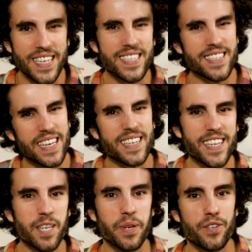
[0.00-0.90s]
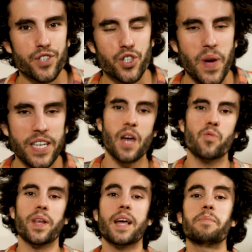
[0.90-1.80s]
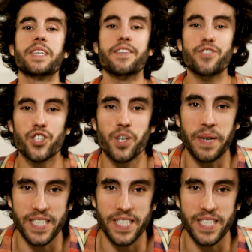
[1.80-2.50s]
Isn't that a little bit of a stretch? Well, let me give you some